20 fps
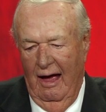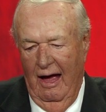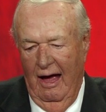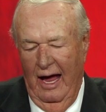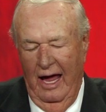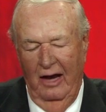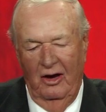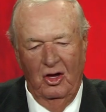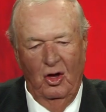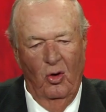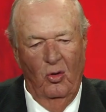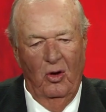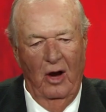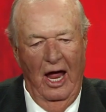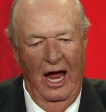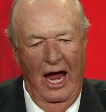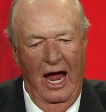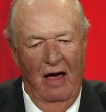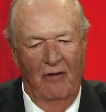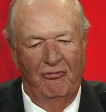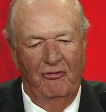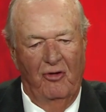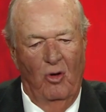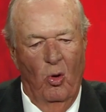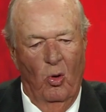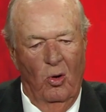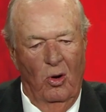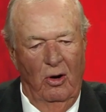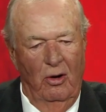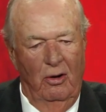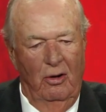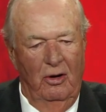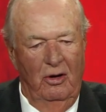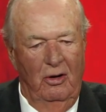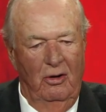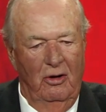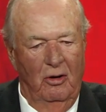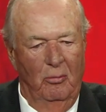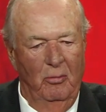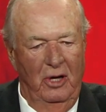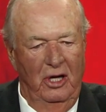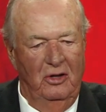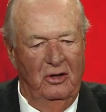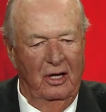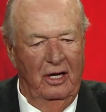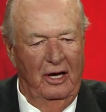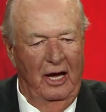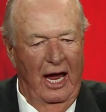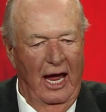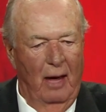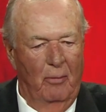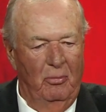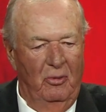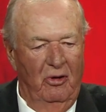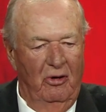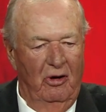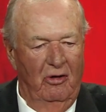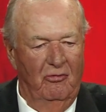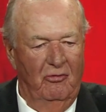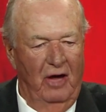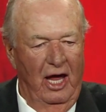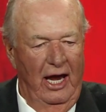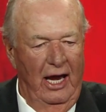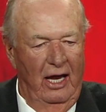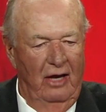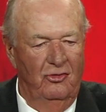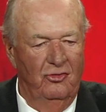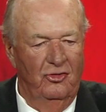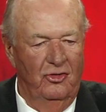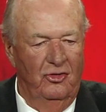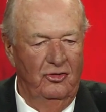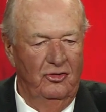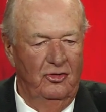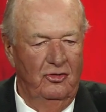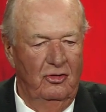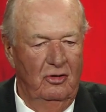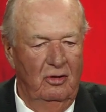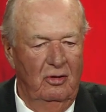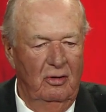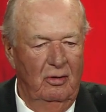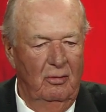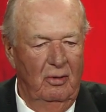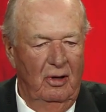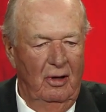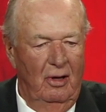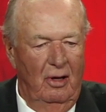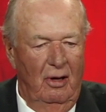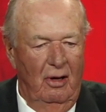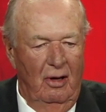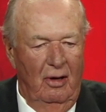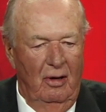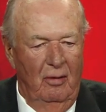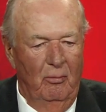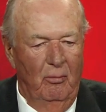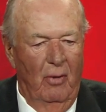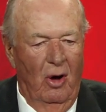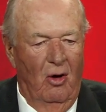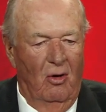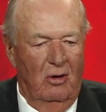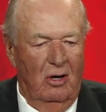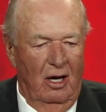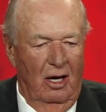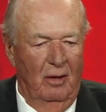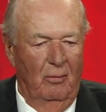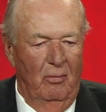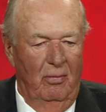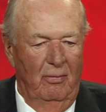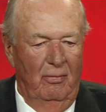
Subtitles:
I had to go to half court to meet the captain of Kansas ball club.